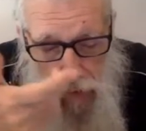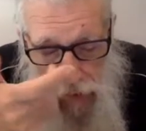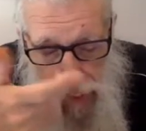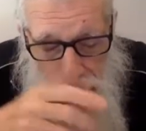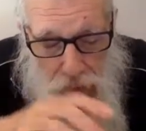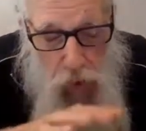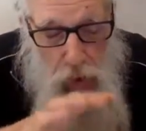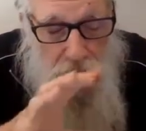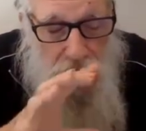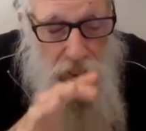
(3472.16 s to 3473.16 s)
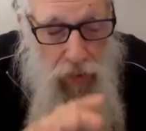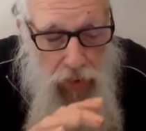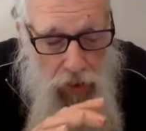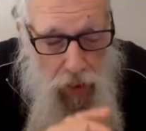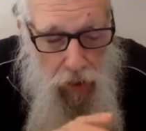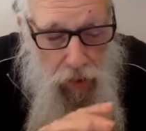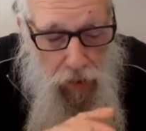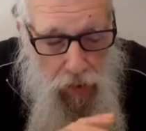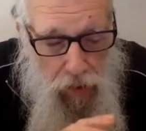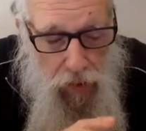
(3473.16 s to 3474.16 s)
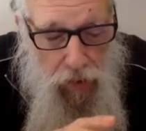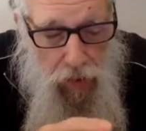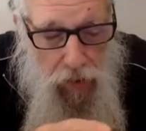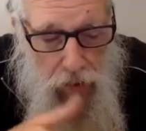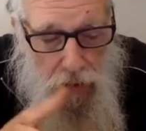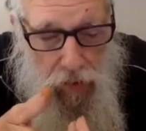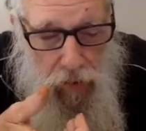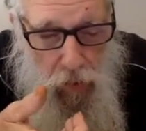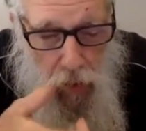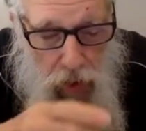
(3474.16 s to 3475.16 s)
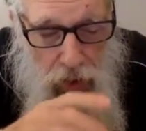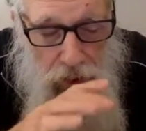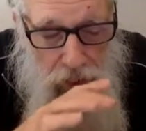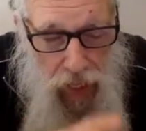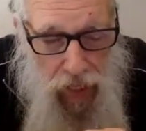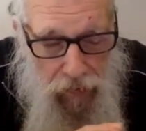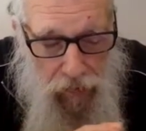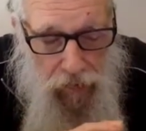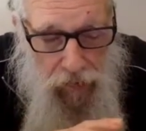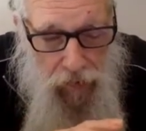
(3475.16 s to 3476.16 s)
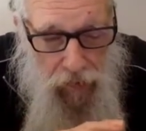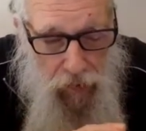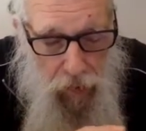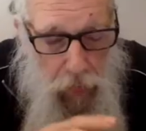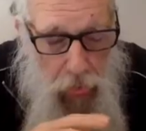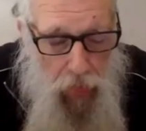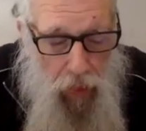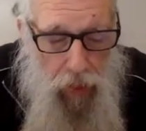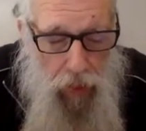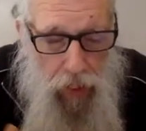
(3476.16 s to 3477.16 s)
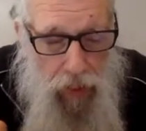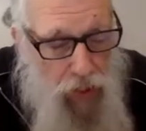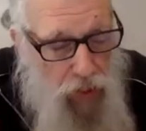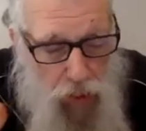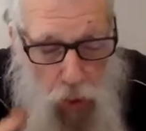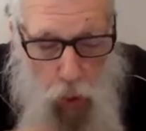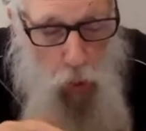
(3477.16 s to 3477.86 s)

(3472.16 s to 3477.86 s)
That's called samsara, worldly life. And there's no